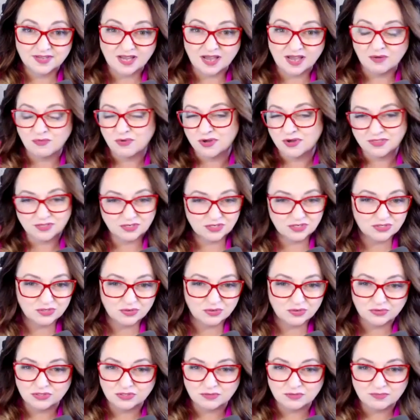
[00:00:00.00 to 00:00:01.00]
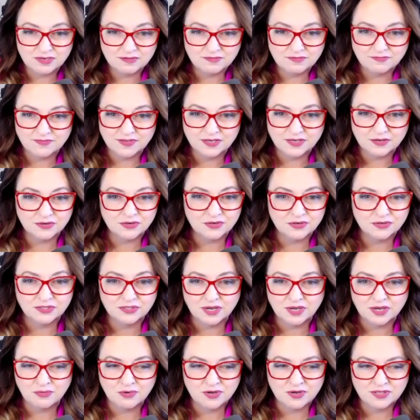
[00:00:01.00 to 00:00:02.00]
I want their soul to be filled.
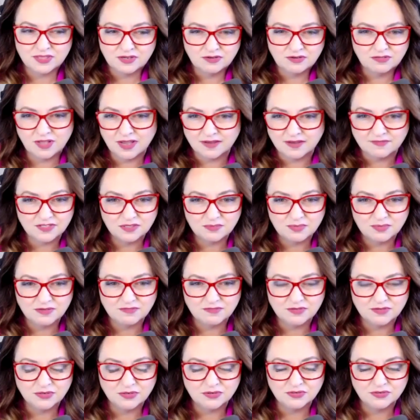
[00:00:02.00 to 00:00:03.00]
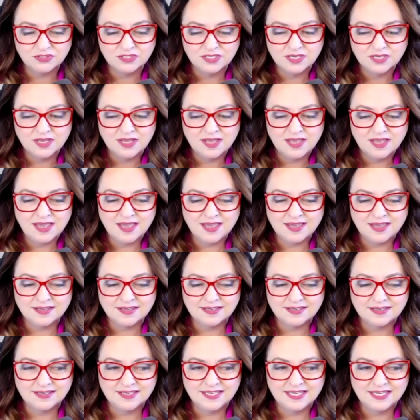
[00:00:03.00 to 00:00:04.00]
I want their life to be filled.
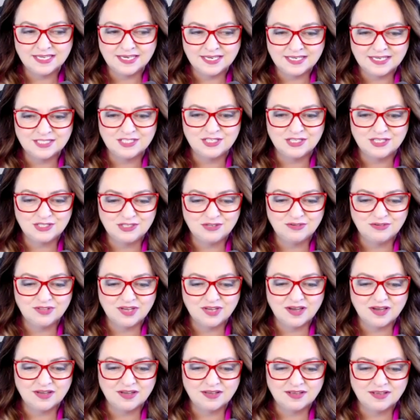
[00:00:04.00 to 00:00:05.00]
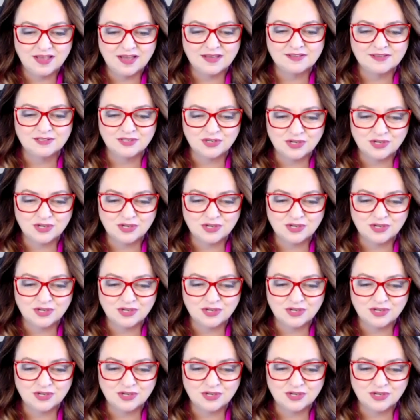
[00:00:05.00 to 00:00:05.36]
And getting to do that as